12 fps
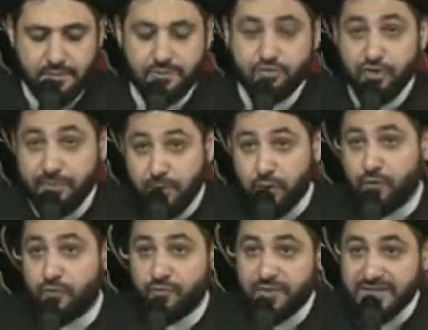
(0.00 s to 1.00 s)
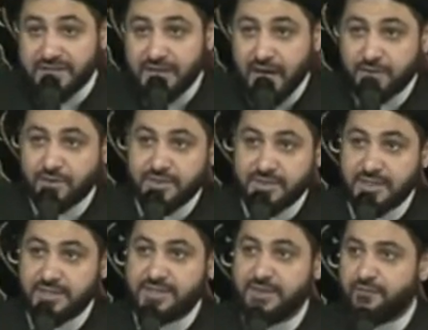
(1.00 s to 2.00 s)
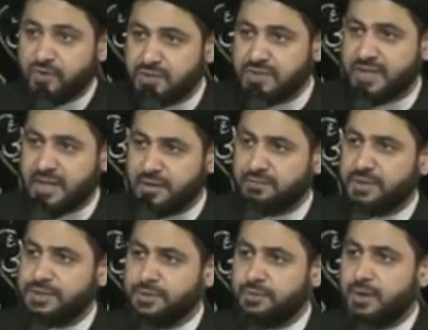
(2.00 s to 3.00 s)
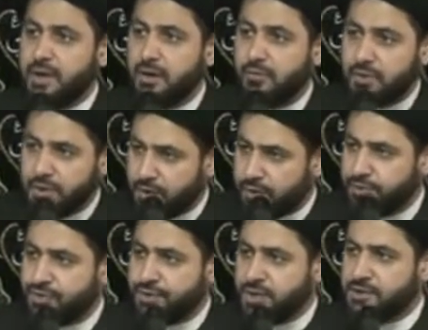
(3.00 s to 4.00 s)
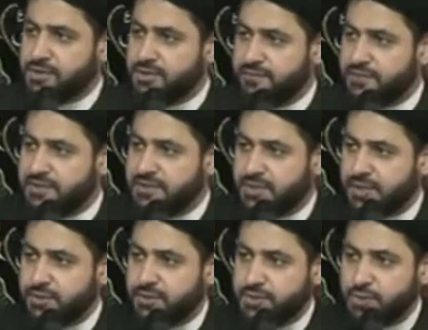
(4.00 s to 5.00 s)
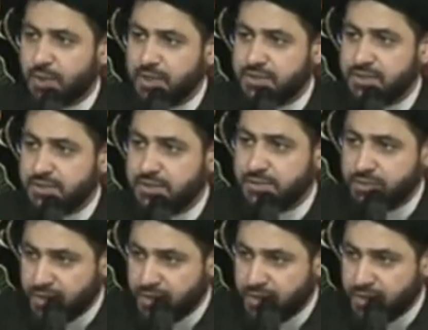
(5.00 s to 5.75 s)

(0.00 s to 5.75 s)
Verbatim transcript: remove these characteristics. The first thing that we do when you go to the doctor, the first thing they do is what? To